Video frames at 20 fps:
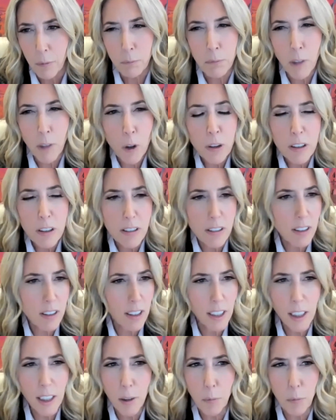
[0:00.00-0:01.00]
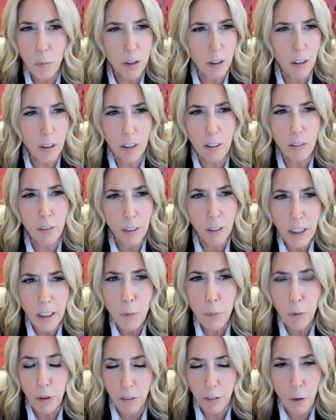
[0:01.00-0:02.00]
most teams are going to
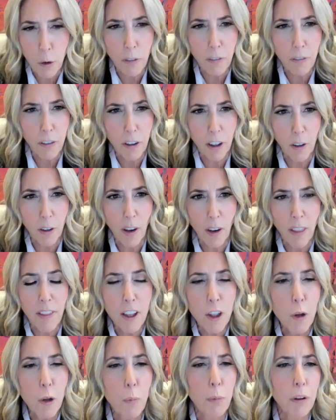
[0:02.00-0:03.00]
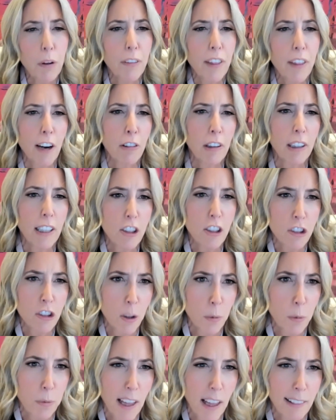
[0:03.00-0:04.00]
really perform for you. And then you build that
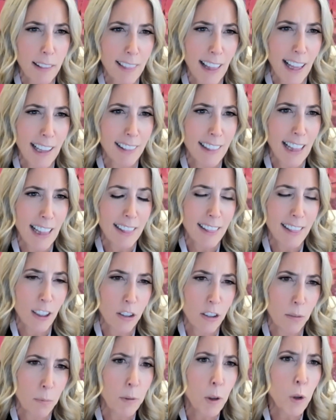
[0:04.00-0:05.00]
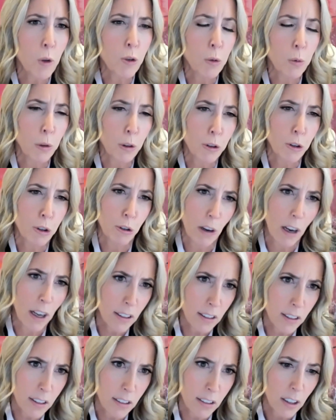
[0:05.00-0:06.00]
relationship that there's mutual
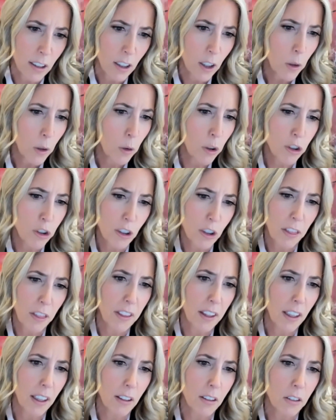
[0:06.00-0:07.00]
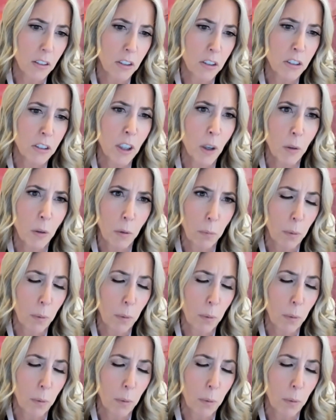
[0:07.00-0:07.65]
trust, which I think is so